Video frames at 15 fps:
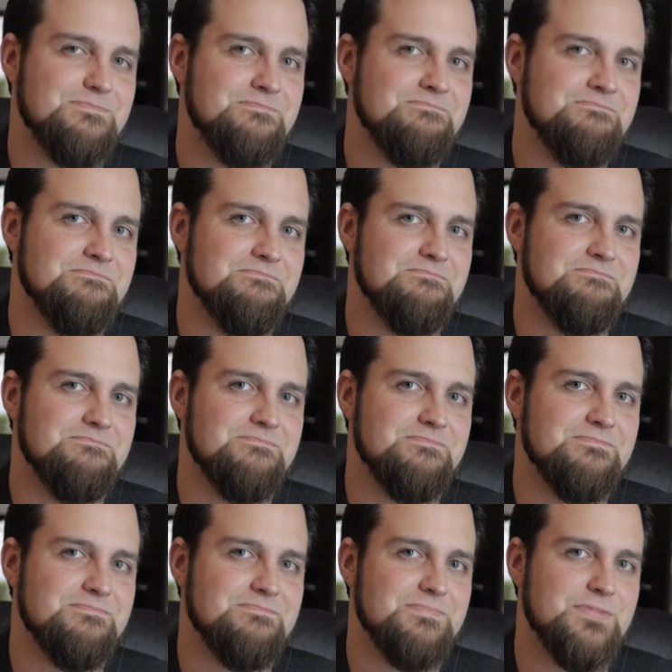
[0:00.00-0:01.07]
hmm.
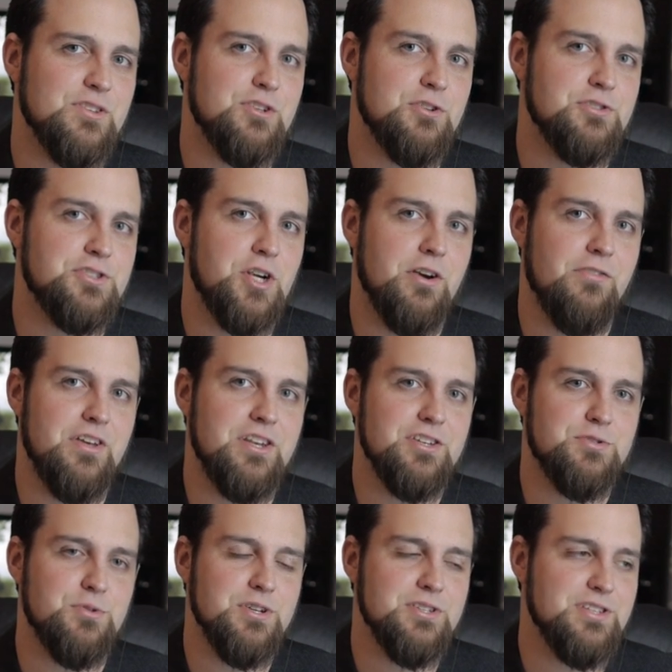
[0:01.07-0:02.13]
They're Seraph
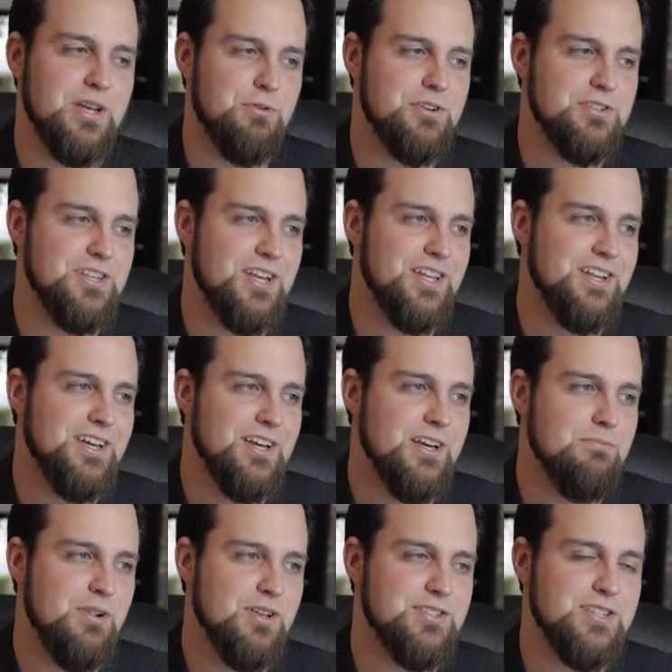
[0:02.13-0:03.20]
Industries? Is that what you're saying?
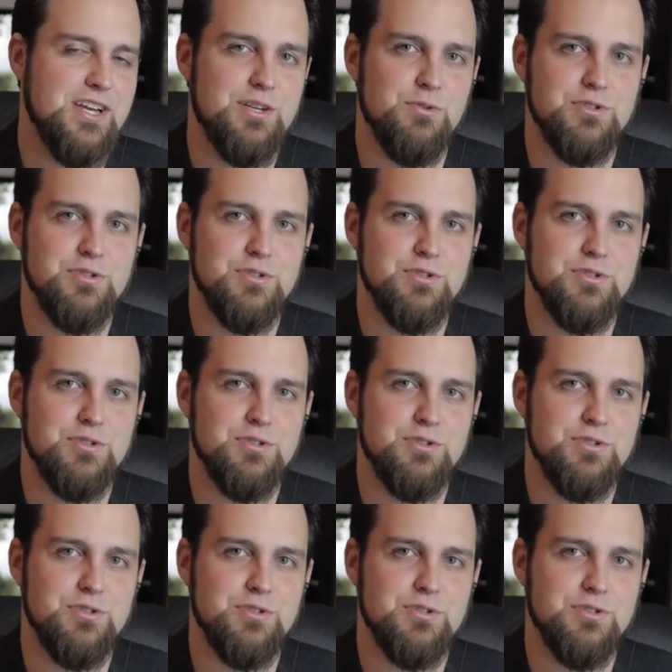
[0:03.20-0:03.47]
Monsanto